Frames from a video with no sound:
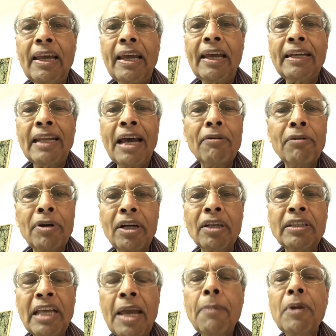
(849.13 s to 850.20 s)
And I've heard
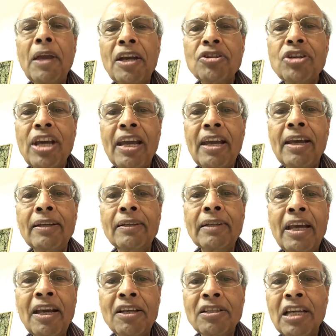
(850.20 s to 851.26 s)
the APHA and
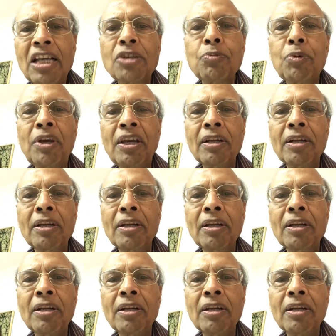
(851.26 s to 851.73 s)
ASHP